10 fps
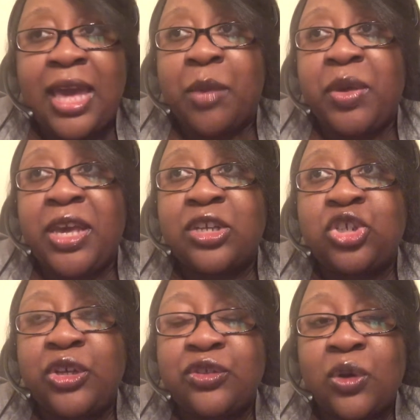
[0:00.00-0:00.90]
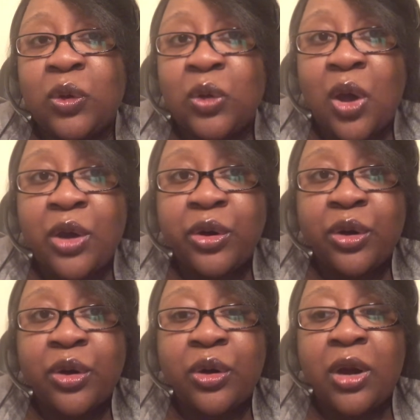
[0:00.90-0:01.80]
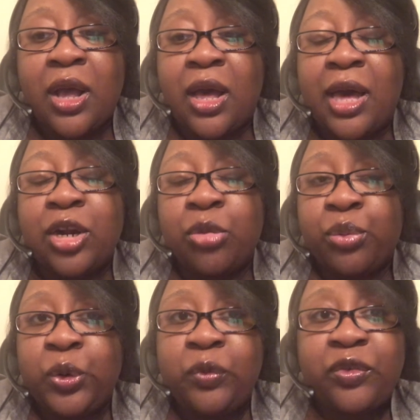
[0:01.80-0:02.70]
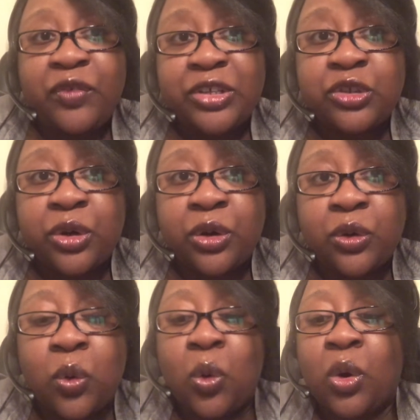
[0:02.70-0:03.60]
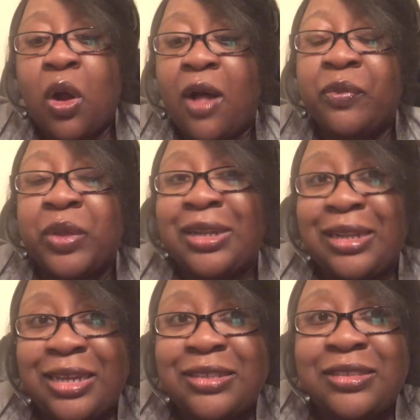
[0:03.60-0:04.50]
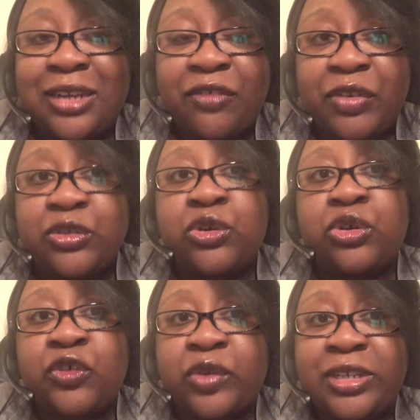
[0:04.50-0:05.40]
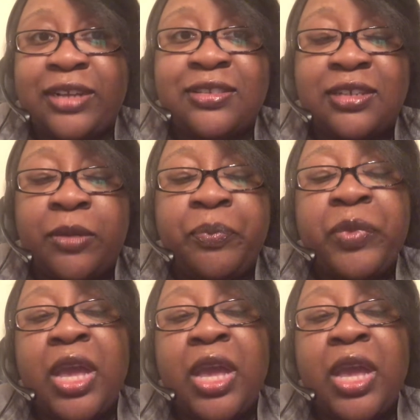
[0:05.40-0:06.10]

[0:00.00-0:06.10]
And because she is no longer an approved visitor or on the list of visitors for Dustin,